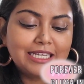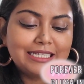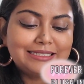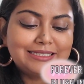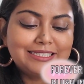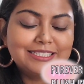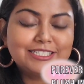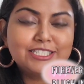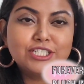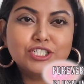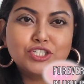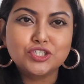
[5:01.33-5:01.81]

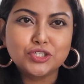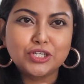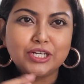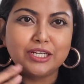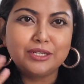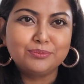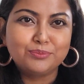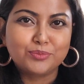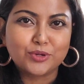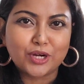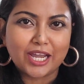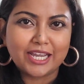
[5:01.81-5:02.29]
This is really
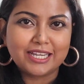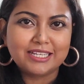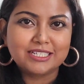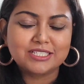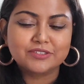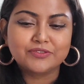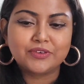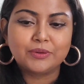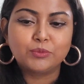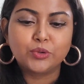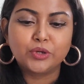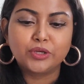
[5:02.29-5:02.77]
bright
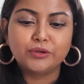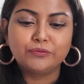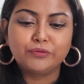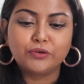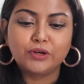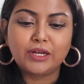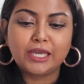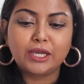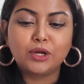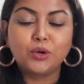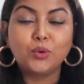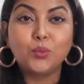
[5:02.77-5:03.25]
if I'm going for
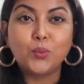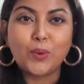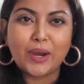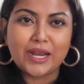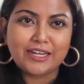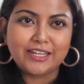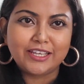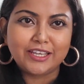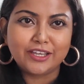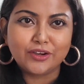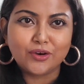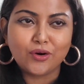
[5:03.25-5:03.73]
like a
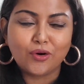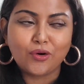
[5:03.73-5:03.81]
wedding,